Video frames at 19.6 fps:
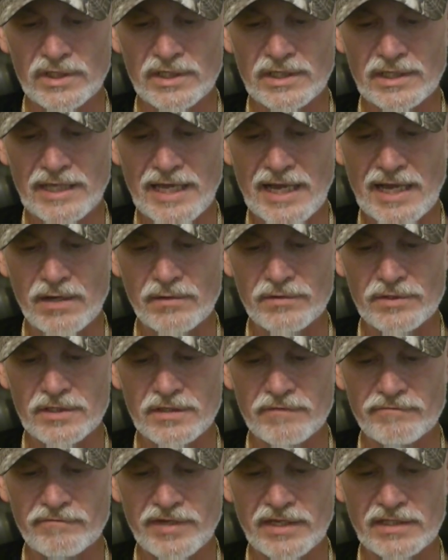allow the
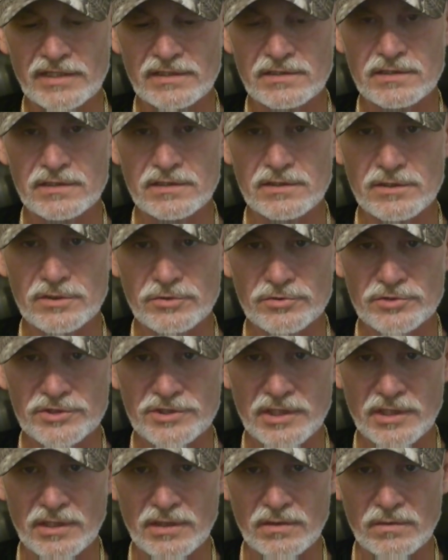defendant to do
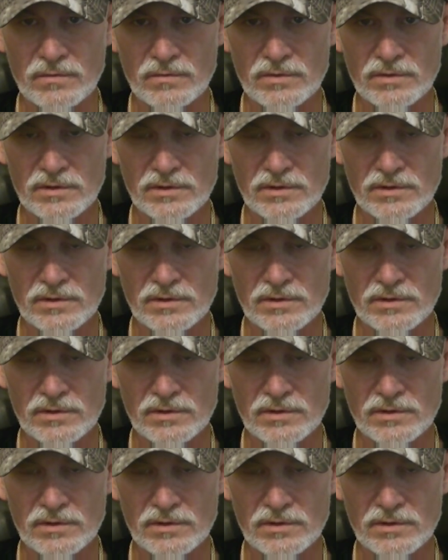so.